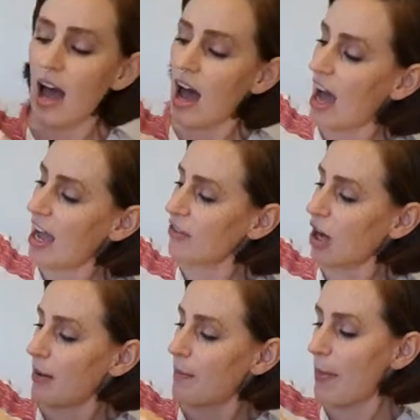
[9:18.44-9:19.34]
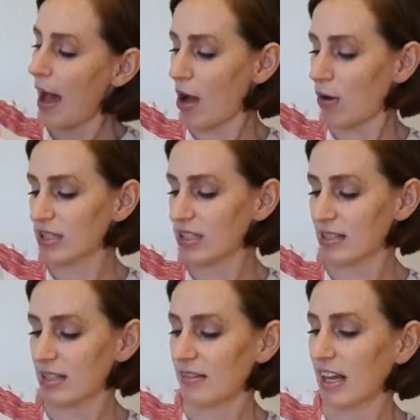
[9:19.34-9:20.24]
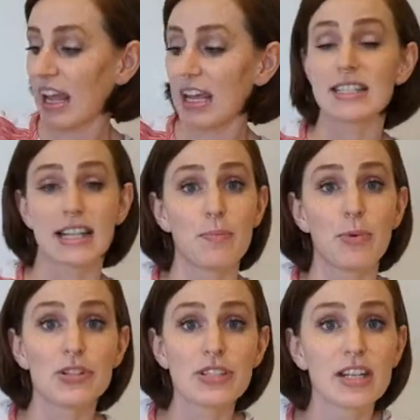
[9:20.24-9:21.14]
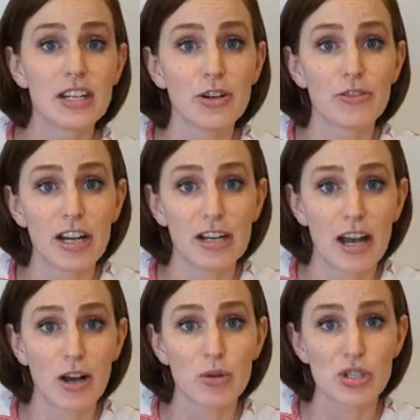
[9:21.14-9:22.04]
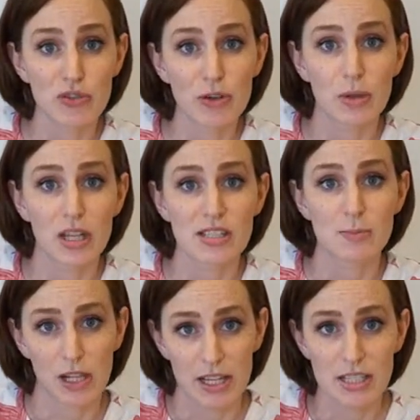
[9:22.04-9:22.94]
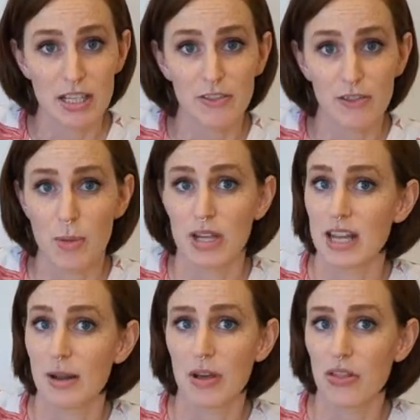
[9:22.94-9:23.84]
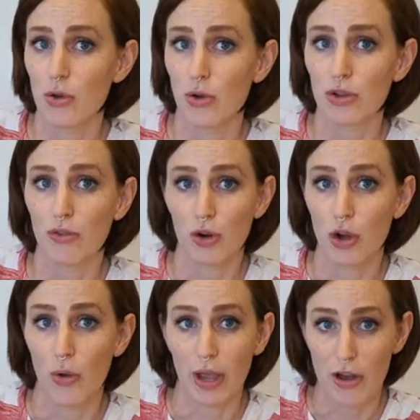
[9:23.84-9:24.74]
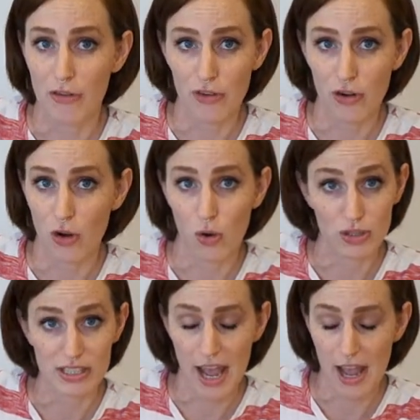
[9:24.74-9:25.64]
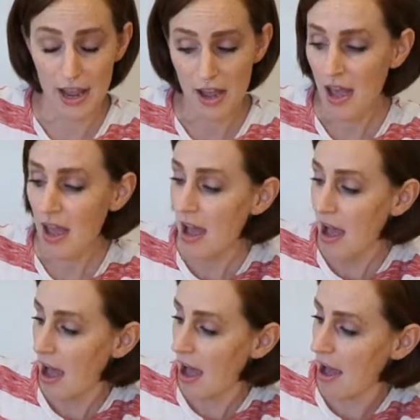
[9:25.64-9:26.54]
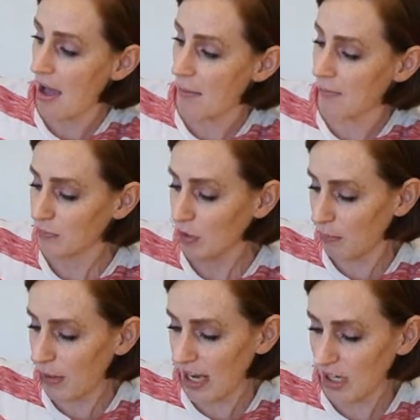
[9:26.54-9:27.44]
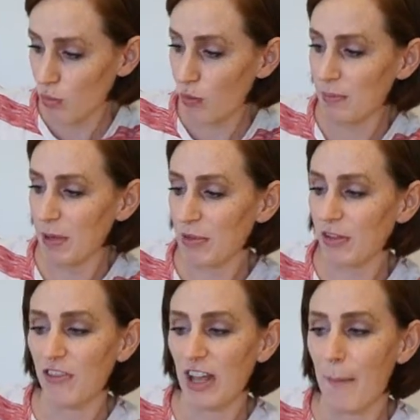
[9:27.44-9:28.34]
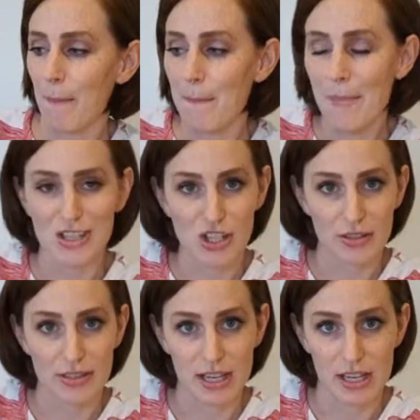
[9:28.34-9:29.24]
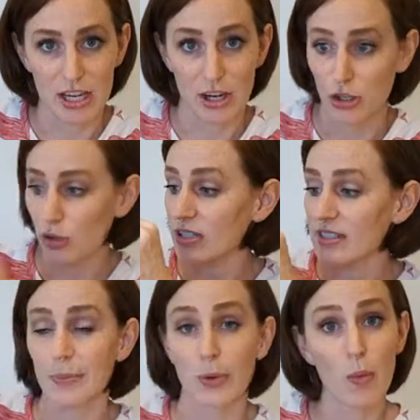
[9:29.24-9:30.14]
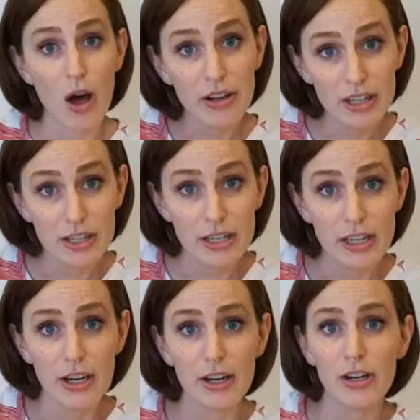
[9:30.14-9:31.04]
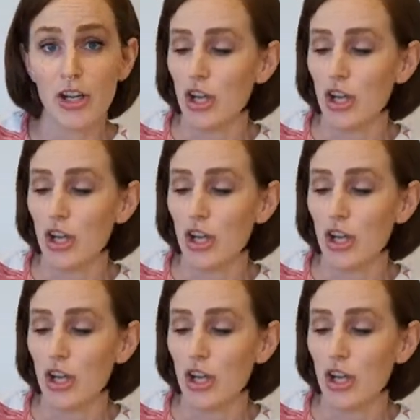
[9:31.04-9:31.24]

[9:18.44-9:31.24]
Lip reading: I've got about 8 diapers in here right now, which for me is plenty for my 10-month-old if we're going out for a whole day. But you wouldn't be able to fit much else in here. You could slip a wallet in here.